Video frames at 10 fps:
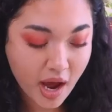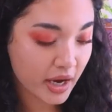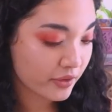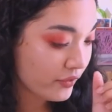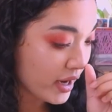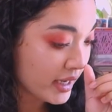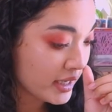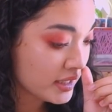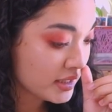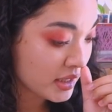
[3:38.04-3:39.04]
I
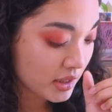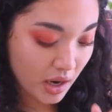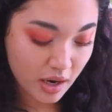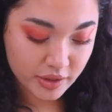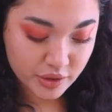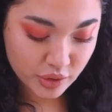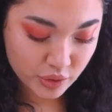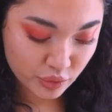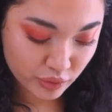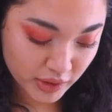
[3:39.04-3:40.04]
find an artist
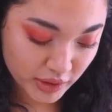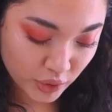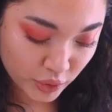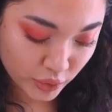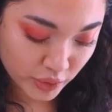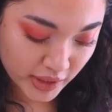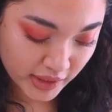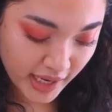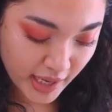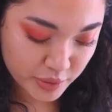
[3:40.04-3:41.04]
who's really good at
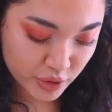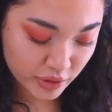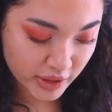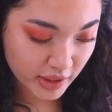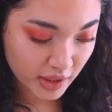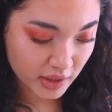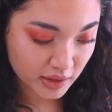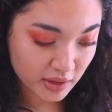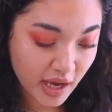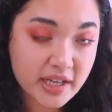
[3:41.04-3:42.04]
capturing
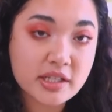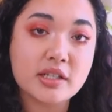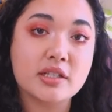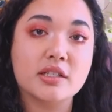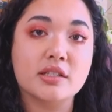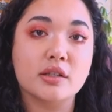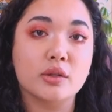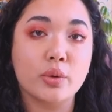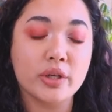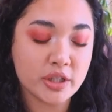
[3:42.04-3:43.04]
light is
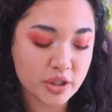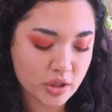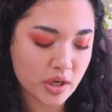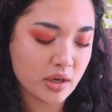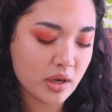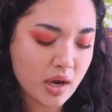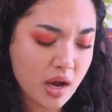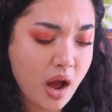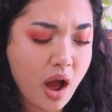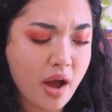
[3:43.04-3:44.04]
Loish.
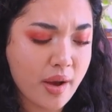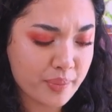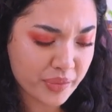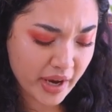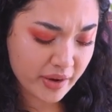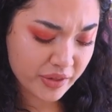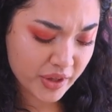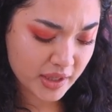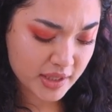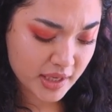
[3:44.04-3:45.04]
I
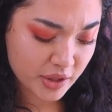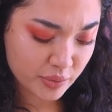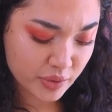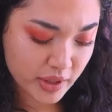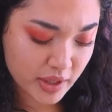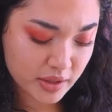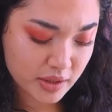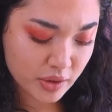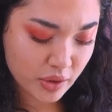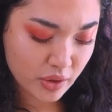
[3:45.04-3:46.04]
think that's how you
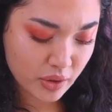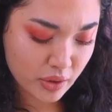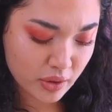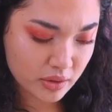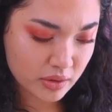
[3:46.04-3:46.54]
pronounce her